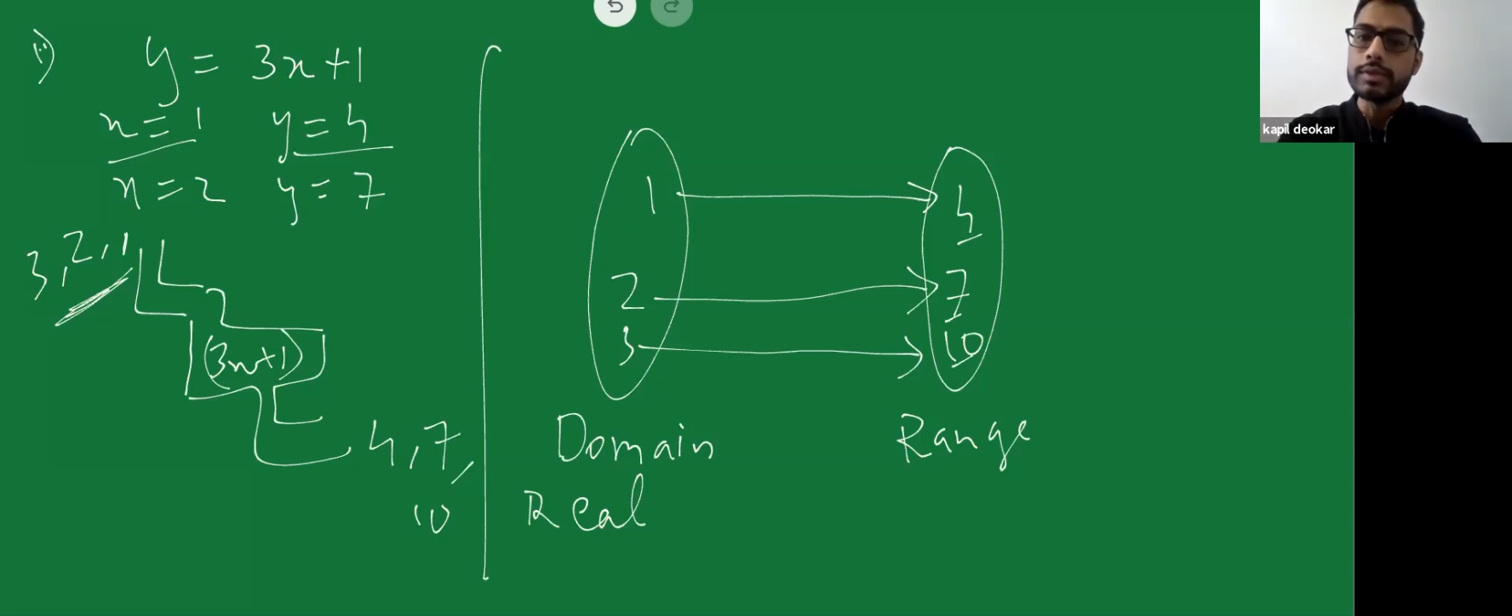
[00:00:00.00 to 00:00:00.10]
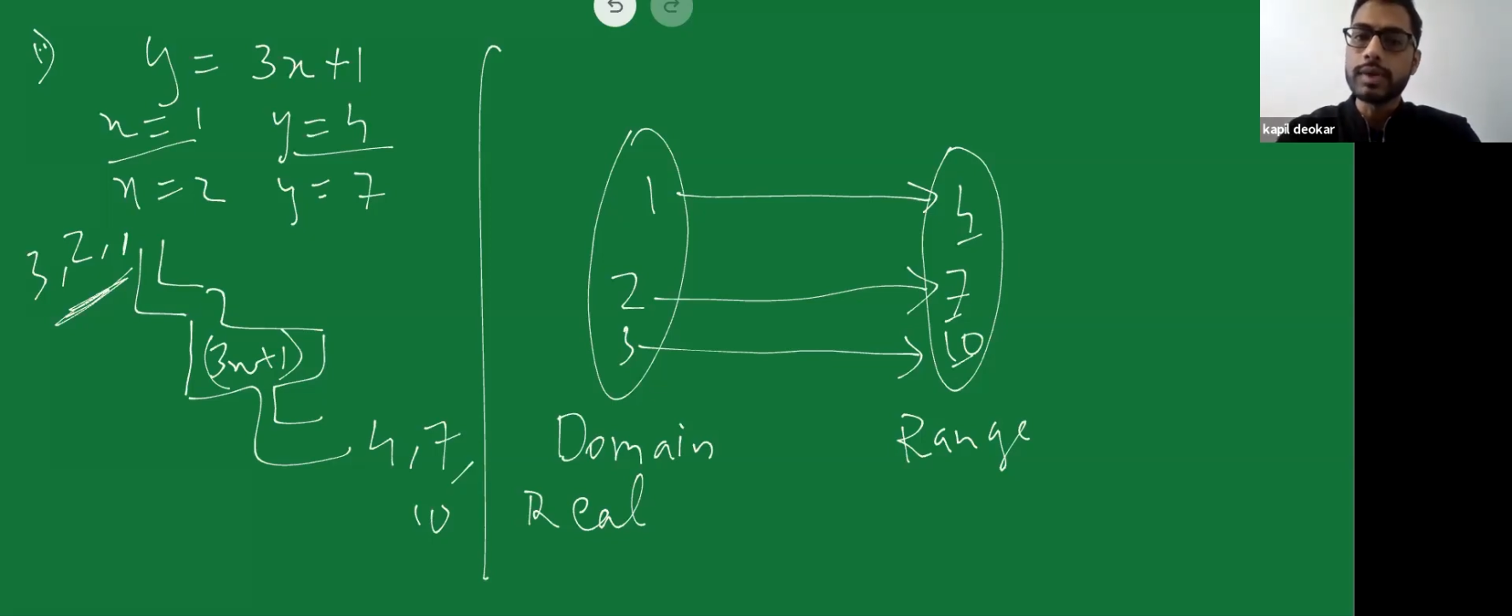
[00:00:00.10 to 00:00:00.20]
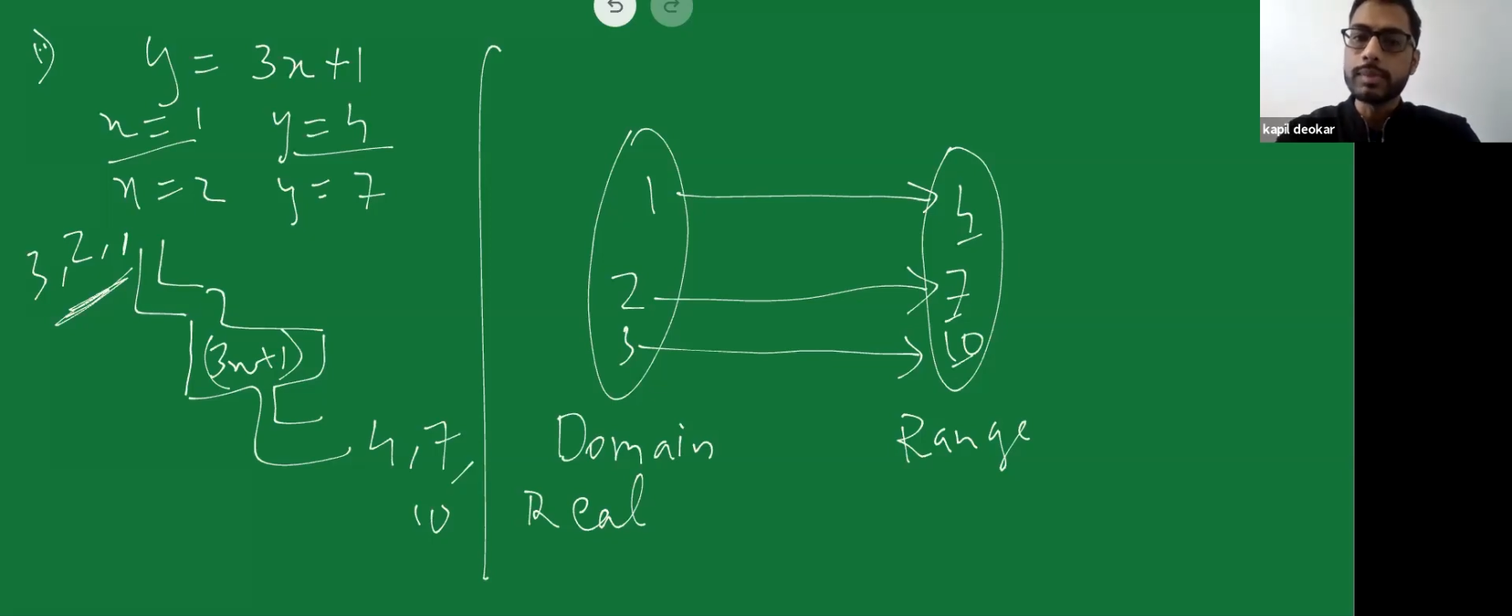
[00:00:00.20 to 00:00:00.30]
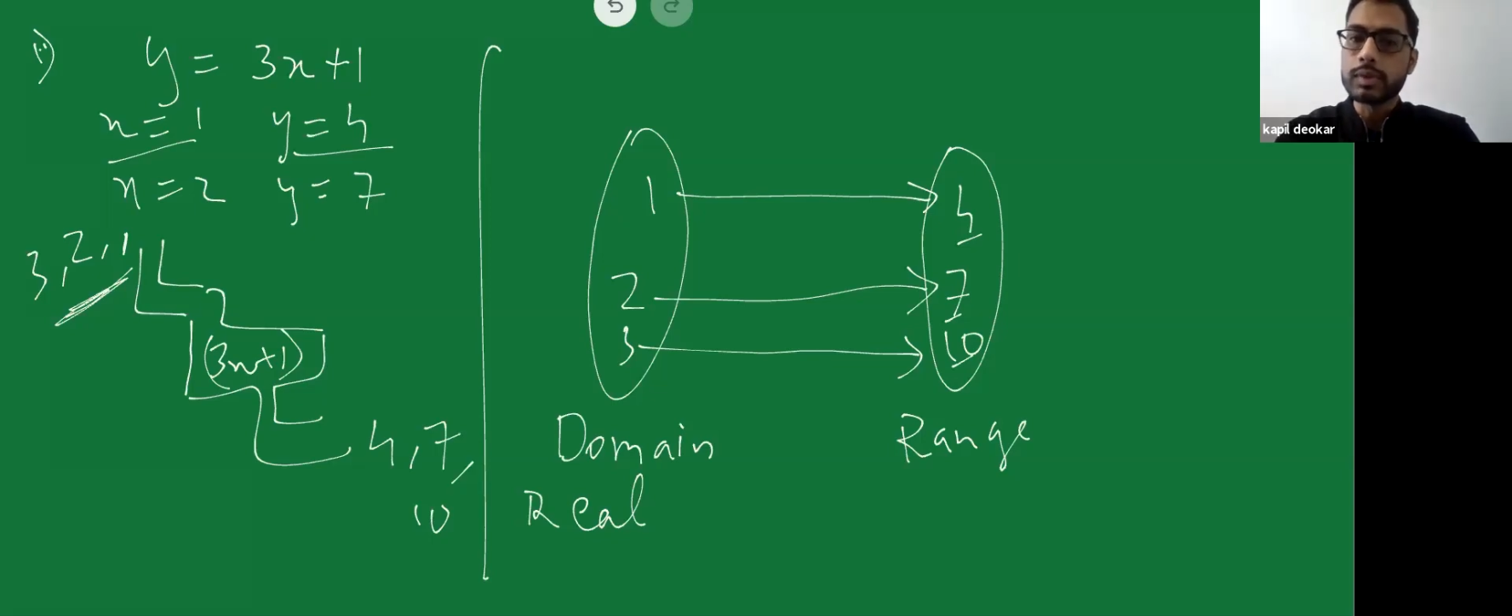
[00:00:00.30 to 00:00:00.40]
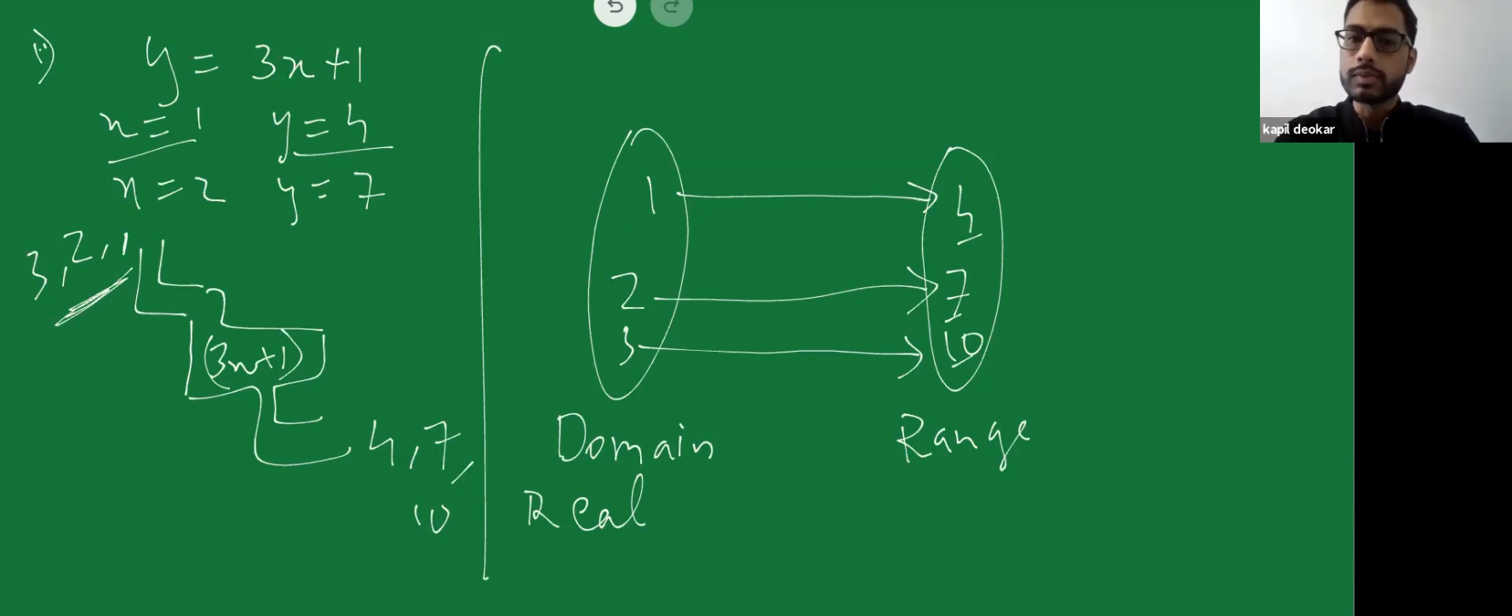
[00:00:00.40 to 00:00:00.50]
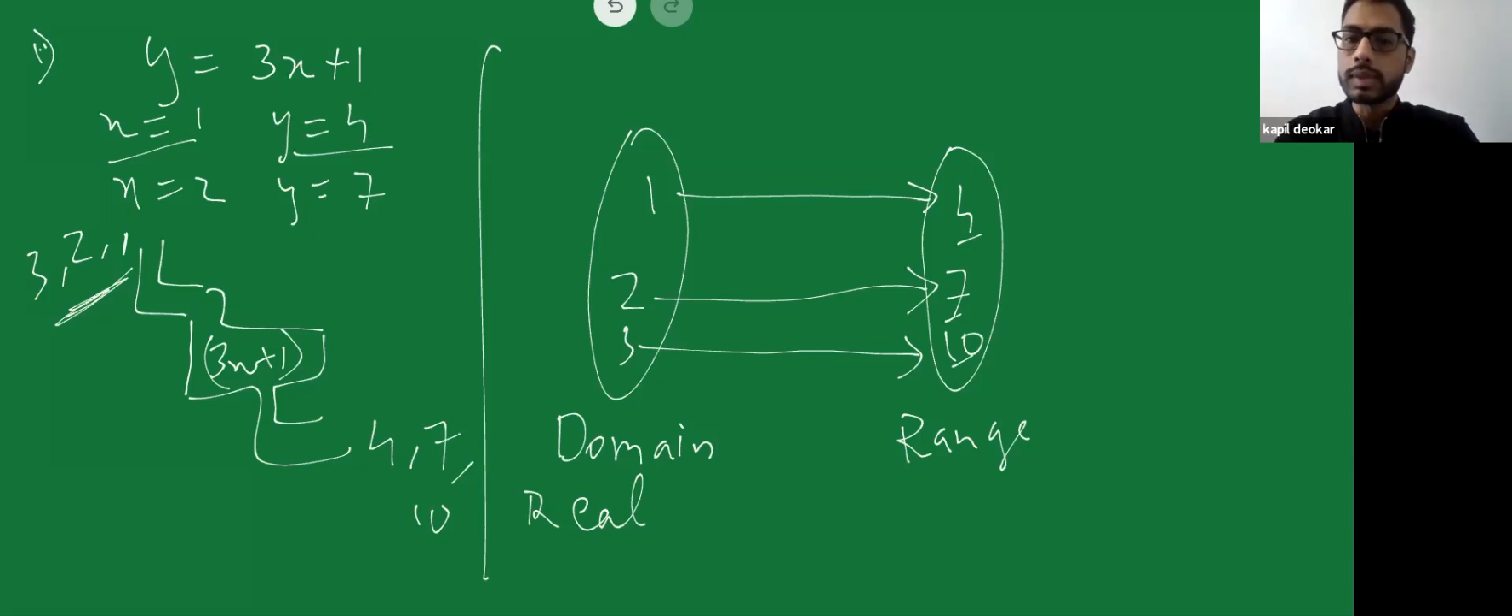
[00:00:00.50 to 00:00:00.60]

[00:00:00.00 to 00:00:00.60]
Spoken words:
if I put